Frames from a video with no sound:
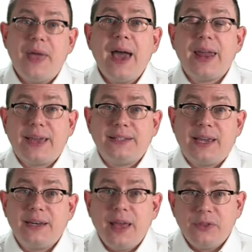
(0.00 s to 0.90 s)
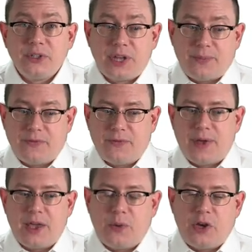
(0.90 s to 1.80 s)
that, I could take another step of
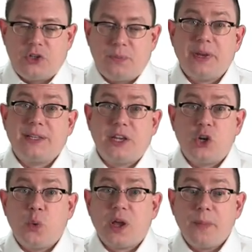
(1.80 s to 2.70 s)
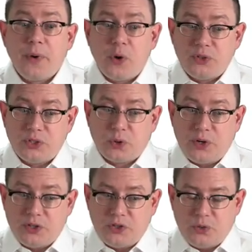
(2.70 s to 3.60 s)
evaluation because I know what compose is
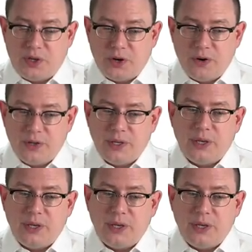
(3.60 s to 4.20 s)
going to do here.